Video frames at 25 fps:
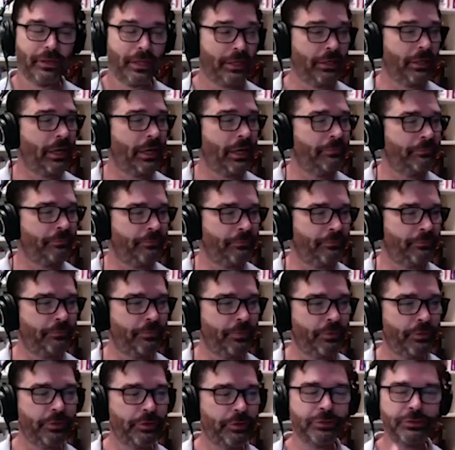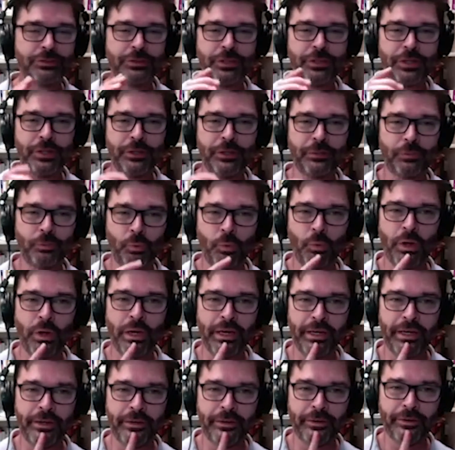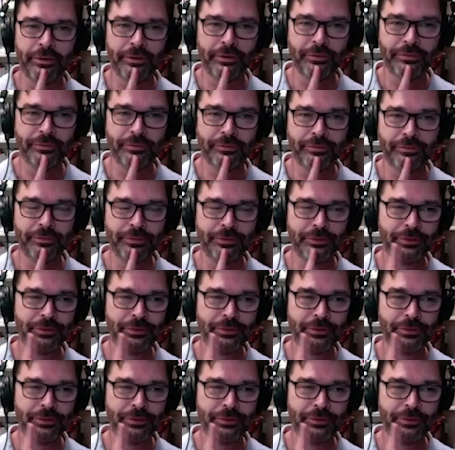Yeah. And for those that aren't aware of